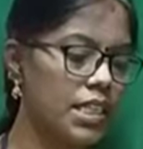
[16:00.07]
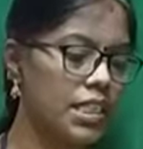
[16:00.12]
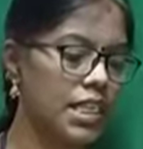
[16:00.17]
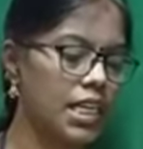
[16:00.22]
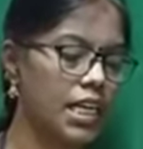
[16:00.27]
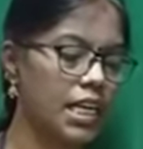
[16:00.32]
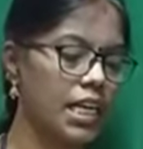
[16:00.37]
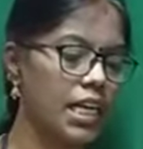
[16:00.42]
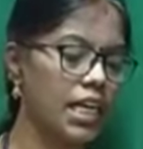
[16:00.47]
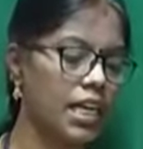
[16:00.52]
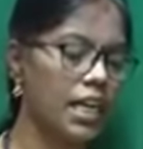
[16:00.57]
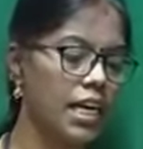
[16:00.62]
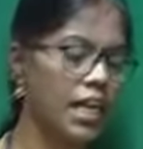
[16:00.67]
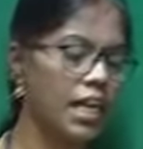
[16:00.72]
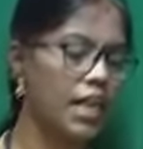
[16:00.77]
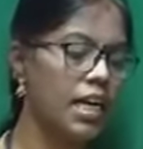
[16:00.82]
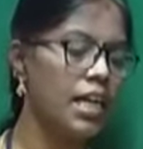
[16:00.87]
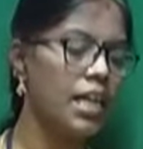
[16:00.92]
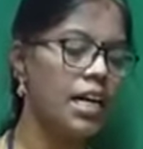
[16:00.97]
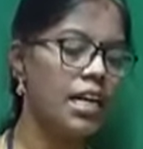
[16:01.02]
see
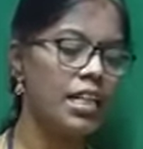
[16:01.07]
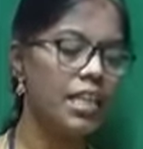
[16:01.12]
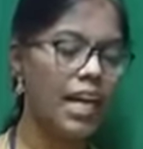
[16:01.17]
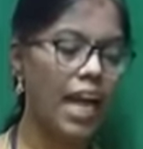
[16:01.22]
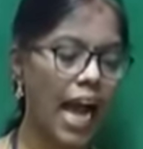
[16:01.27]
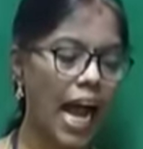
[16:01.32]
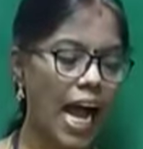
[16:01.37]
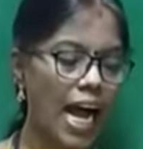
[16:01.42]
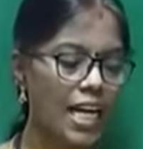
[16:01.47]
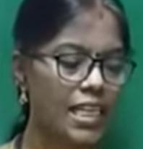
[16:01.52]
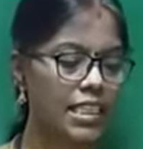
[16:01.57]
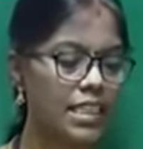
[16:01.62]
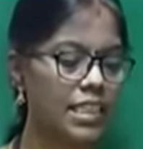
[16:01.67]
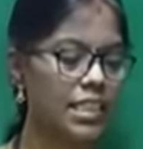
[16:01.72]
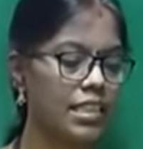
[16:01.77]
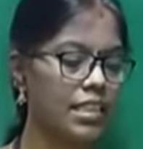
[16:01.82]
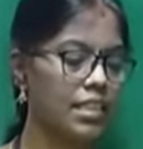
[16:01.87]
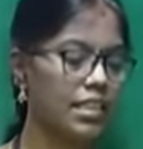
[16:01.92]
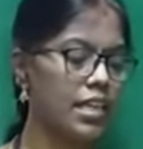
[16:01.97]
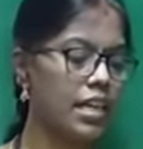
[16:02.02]
here, they asked
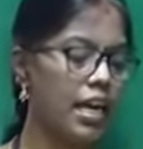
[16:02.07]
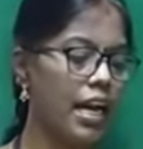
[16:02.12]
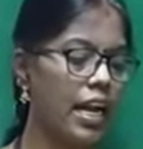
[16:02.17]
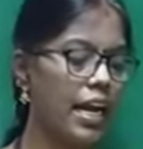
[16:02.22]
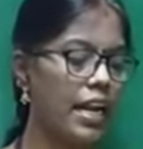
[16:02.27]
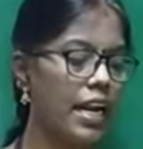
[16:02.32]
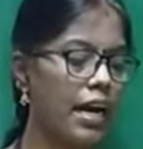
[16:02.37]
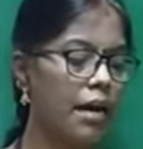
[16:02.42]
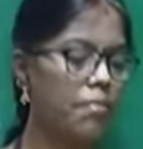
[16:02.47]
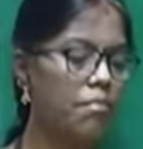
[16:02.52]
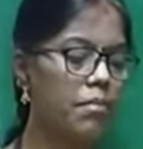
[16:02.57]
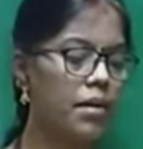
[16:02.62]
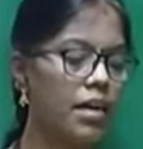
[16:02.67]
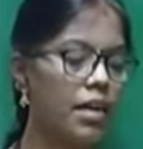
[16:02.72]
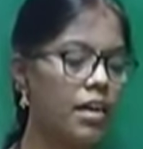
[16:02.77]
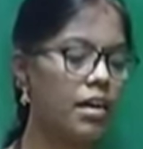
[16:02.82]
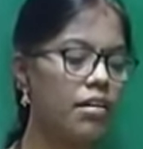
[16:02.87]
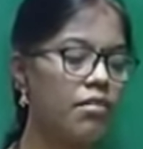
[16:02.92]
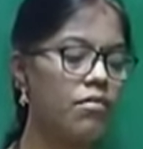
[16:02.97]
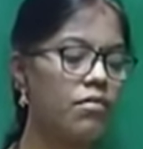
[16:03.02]
a
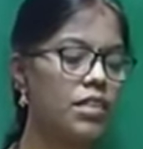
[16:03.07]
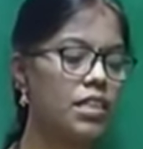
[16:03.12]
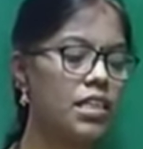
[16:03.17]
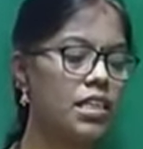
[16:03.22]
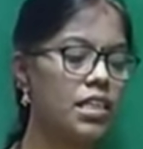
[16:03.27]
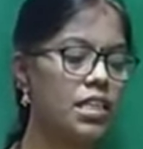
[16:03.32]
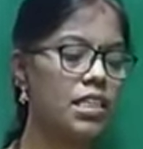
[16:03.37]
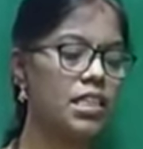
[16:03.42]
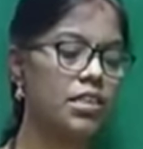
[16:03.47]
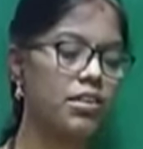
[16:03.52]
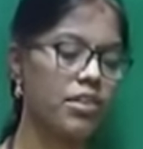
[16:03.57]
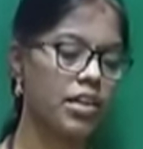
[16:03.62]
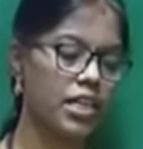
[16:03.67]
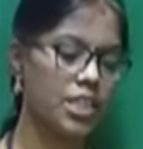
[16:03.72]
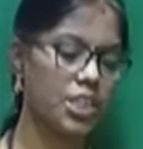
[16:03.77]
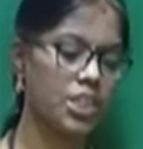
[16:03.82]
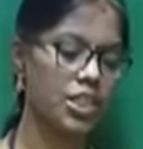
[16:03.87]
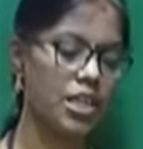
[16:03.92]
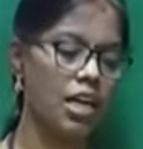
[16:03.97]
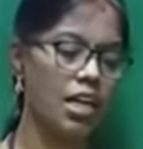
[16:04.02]
number which is
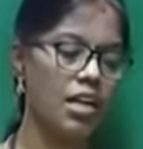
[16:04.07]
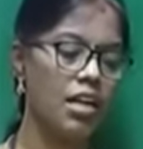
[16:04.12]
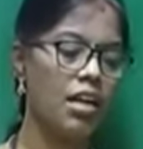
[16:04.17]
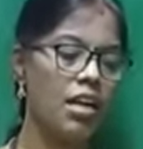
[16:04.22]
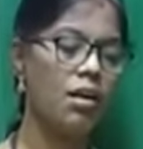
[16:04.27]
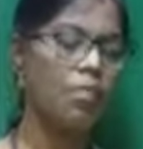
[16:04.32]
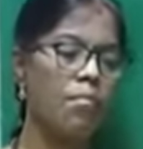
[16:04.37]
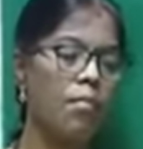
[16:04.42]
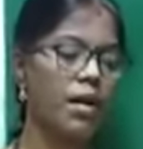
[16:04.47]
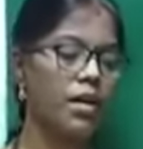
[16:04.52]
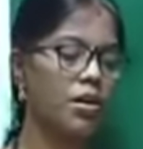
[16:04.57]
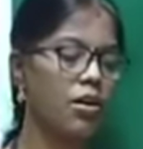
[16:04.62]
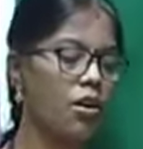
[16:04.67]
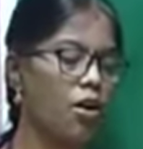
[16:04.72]
rational but